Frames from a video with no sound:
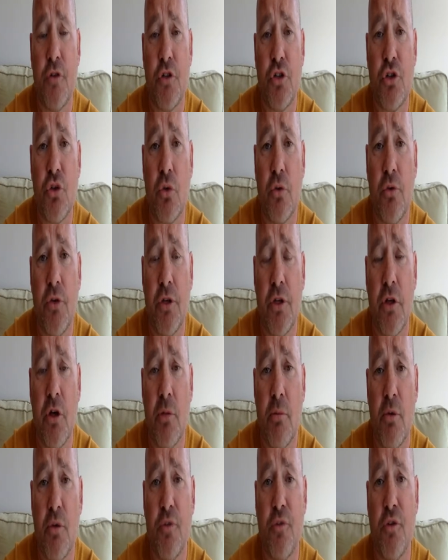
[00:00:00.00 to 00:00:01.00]
first sort of like
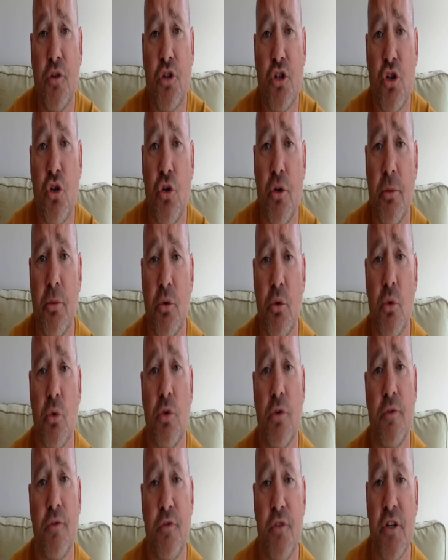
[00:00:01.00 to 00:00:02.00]
got my first criminal
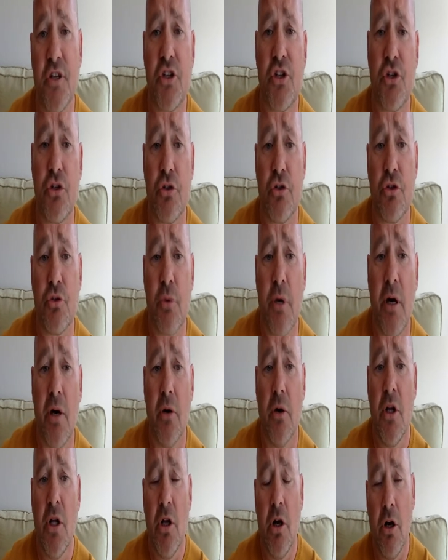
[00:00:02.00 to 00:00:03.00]
conviction as
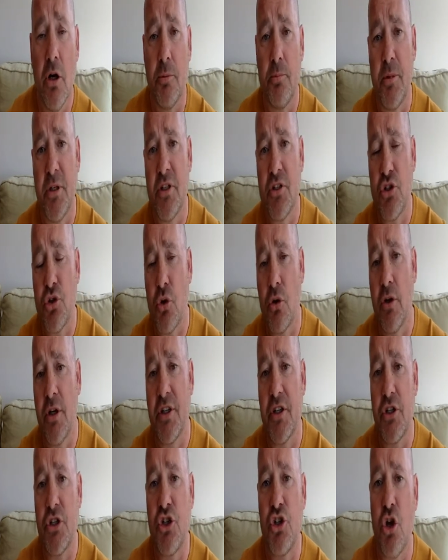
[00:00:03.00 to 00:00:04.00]
well. I'd been sort of
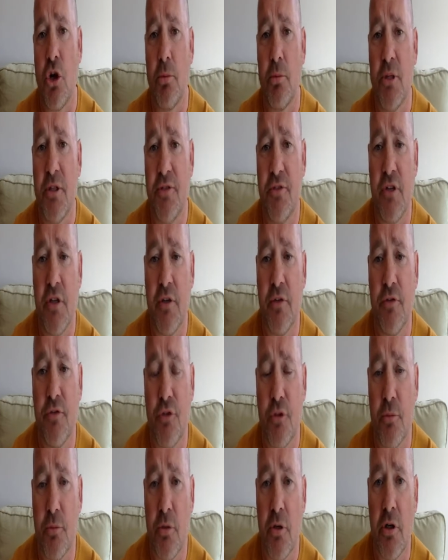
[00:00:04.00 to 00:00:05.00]
like shoplifting
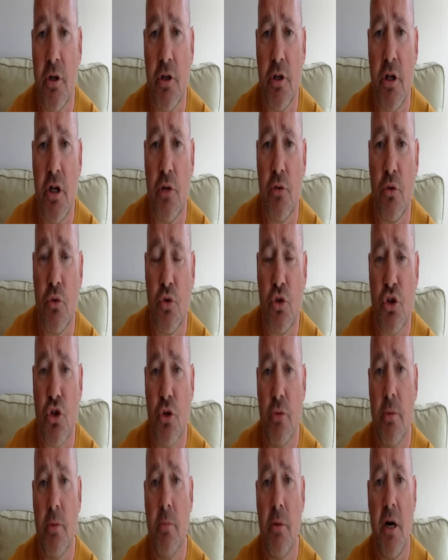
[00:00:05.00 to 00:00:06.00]
from local
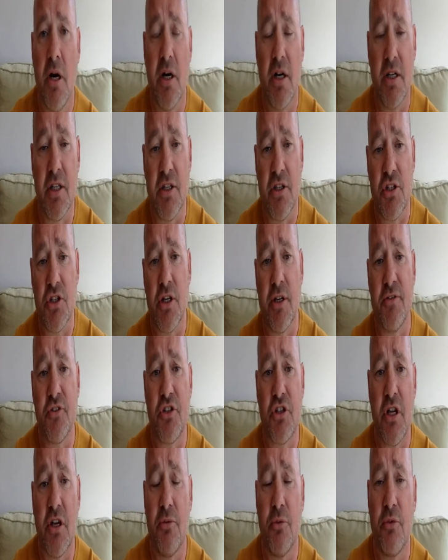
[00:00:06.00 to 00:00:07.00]
supermarkets and other
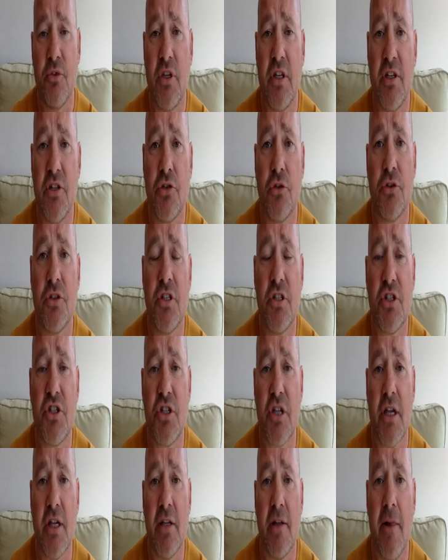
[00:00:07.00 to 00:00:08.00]
stuff with kids on the
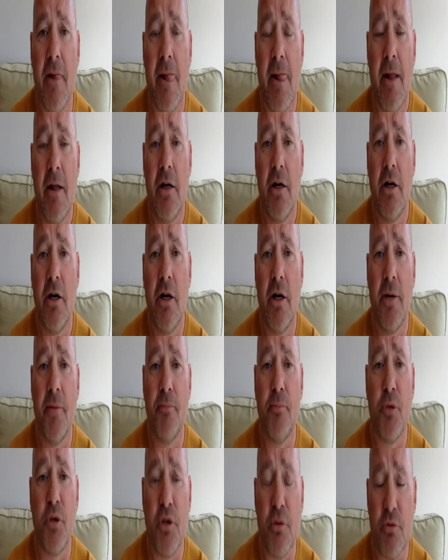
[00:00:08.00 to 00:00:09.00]
estate.
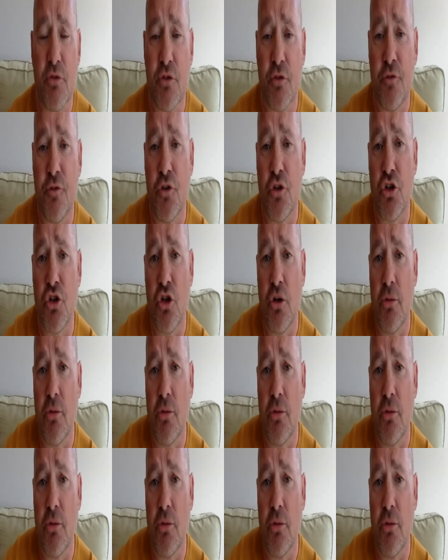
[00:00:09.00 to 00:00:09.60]
But it was the first